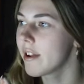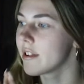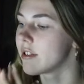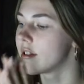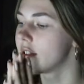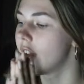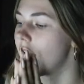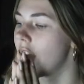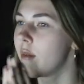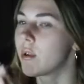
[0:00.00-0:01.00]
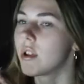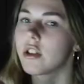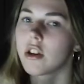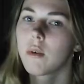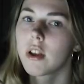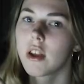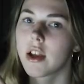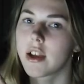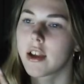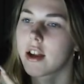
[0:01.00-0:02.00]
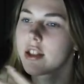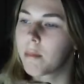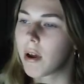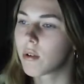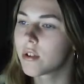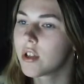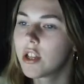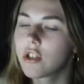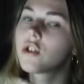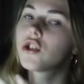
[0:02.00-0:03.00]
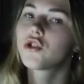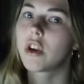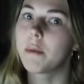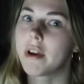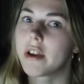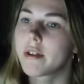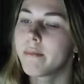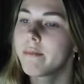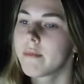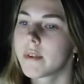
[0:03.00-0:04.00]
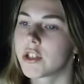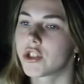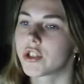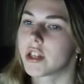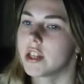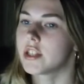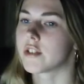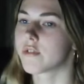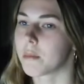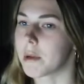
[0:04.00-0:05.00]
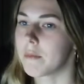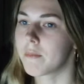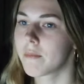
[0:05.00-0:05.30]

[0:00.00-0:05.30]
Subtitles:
and I really don't want to like cut them out, so I just remake them. It's just easier for me.